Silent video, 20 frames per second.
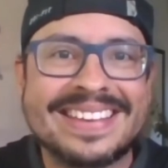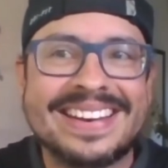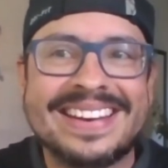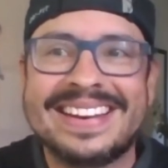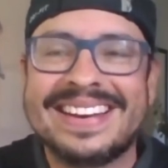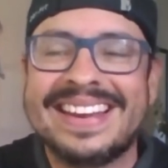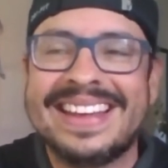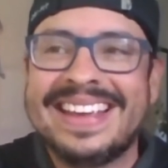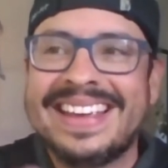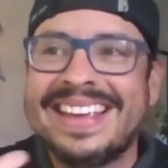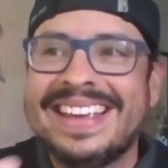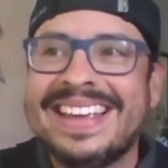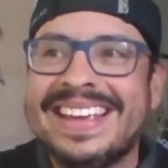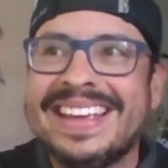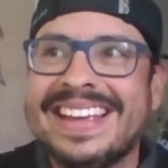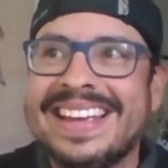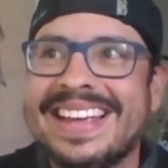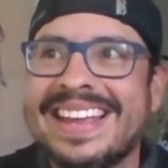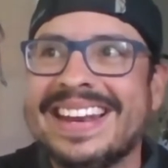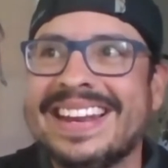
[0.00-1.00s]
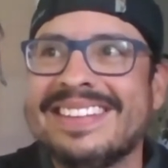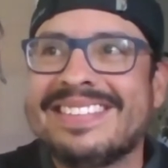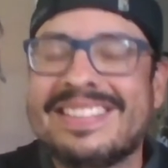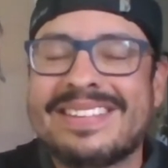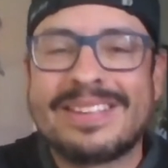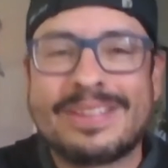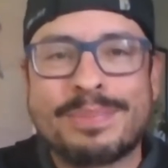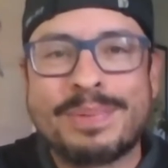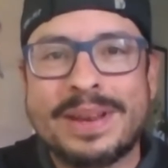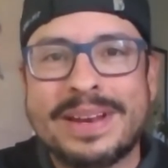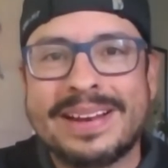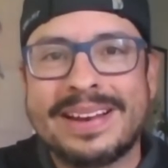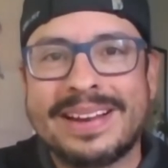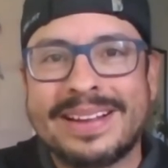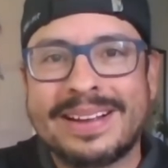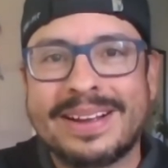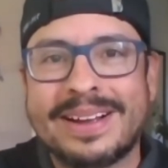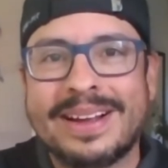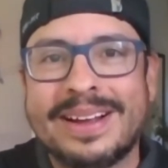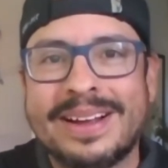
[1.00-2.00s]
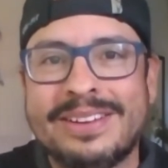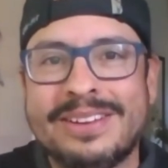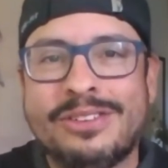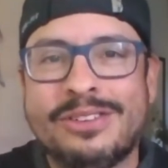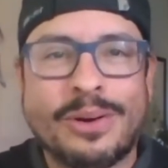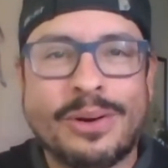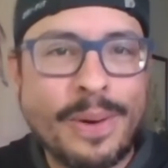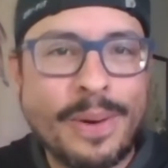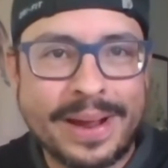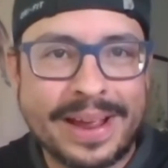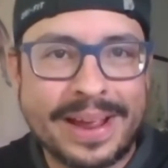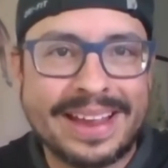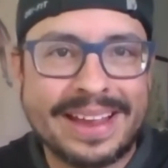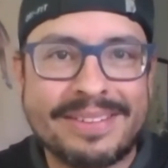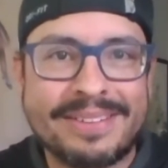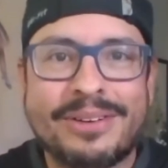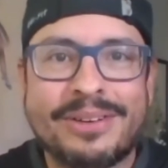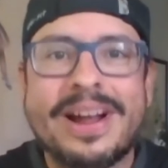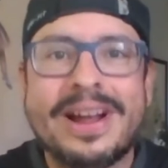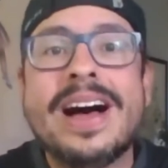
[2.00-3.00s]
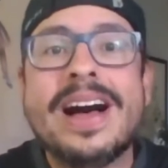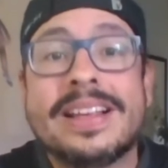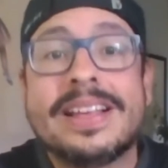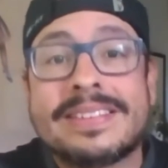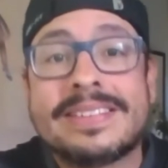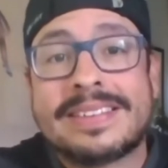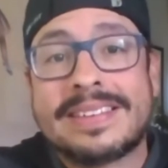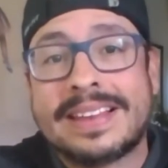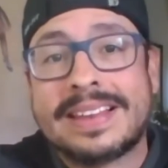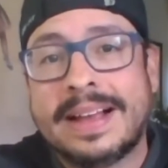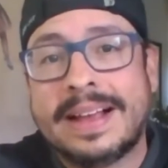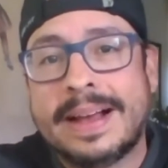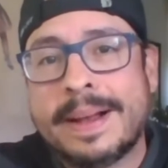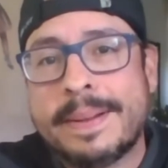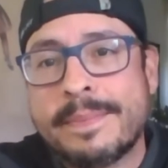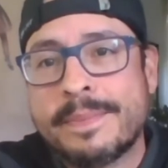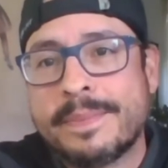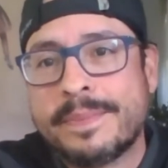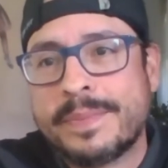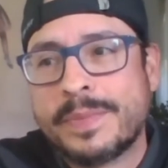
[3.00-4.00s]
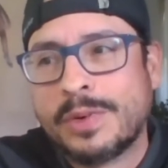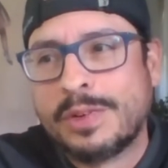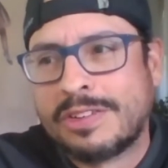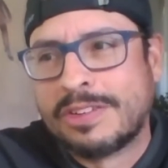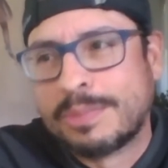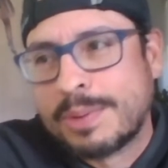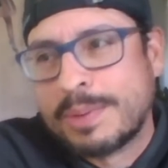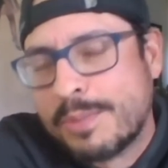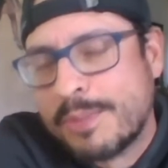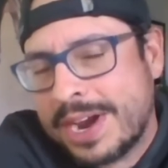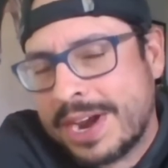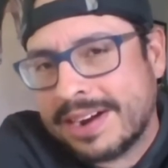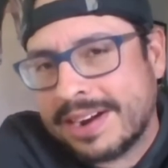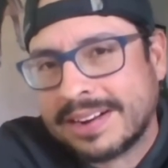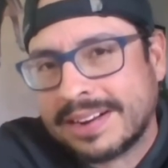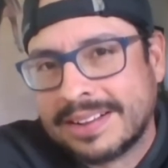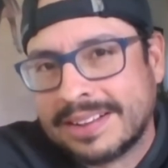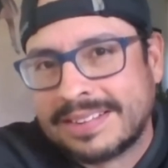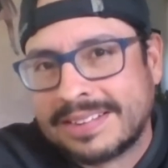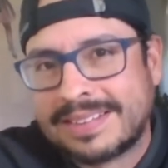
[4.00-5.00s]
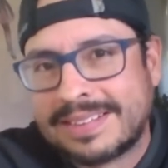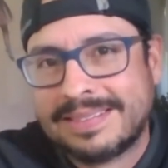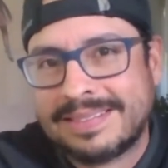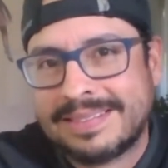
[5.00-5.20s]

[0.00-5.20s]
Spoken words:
And it's just been a joy for us, which has been weird because